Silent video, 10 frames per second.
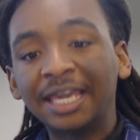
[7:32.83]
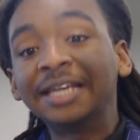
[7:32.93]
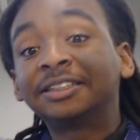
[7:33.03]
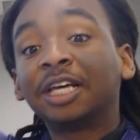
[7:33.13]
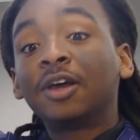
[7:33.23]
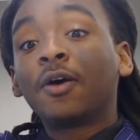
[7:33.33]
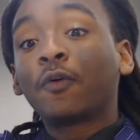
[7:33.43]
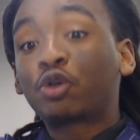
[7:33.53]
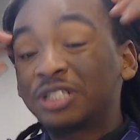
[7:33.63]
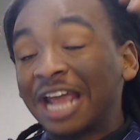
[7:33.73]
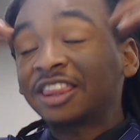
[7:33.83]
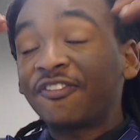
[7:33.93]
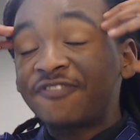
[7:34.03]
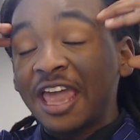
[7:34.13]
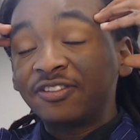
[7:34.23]
is create
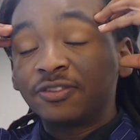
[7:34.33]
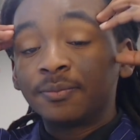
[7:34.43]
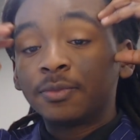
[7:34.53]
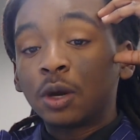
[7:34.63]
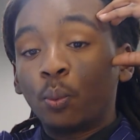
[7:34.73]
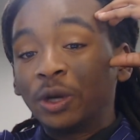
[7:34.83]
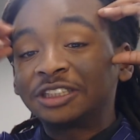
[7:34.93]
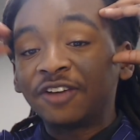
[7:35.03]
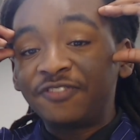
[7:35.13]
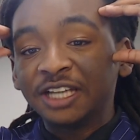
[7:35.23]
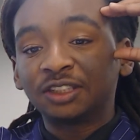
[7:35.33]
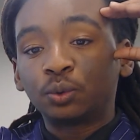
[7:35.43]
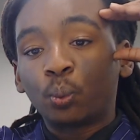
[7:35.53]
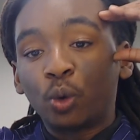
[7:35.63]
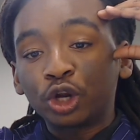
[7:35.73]
the faith. What is the
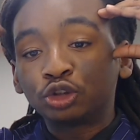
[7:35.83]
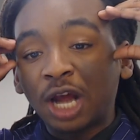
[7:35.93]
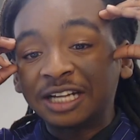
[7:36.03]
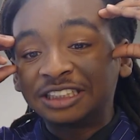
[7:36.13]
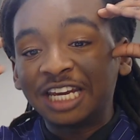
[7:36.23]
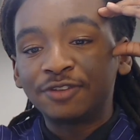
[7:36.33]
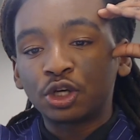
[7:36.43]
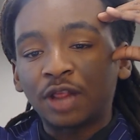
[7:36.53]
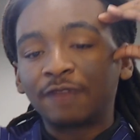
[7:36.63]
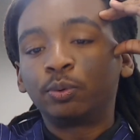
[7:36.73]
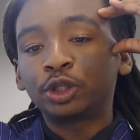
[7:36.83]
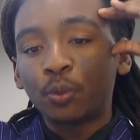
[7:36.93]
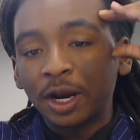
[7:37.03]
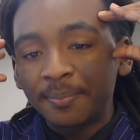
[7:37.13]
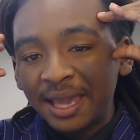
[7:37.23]
vision? What are you trying to achieve in your life? What
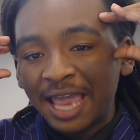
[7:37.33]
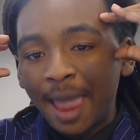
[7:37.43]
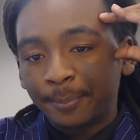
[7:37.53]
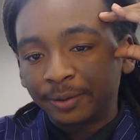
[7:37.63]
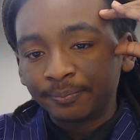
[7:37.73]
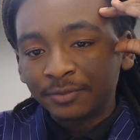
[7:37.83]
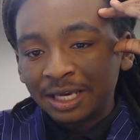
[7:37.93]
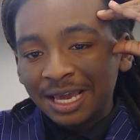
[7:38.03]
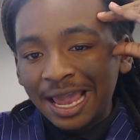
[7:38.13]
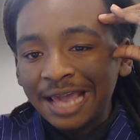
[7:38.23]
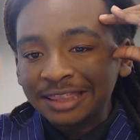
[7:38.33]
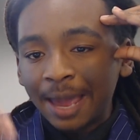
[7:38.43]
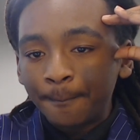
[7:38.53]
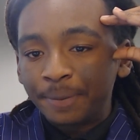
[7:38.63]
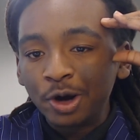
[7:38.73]
do you want to make happen? And
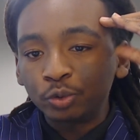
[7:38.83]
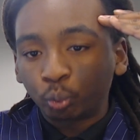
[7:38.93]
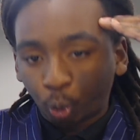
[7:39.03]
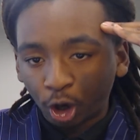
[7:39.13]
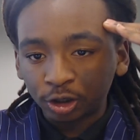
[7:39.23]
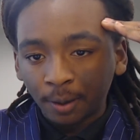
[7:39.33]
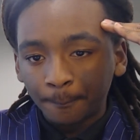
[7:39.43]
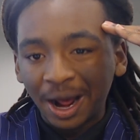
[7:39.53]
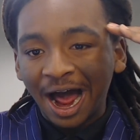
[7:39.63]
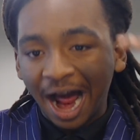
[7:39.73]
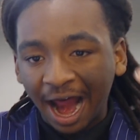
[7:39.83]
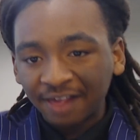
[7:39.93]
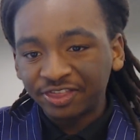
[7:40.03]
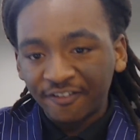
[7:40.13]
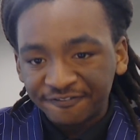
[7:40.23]
then put work
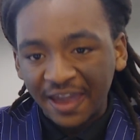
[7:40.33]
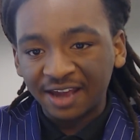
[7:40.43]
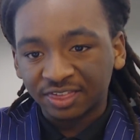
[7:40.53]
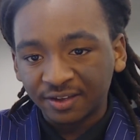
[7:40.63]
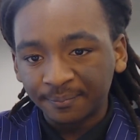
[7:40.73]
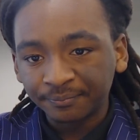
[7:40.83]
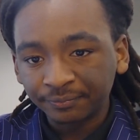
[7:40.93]
behind the faith.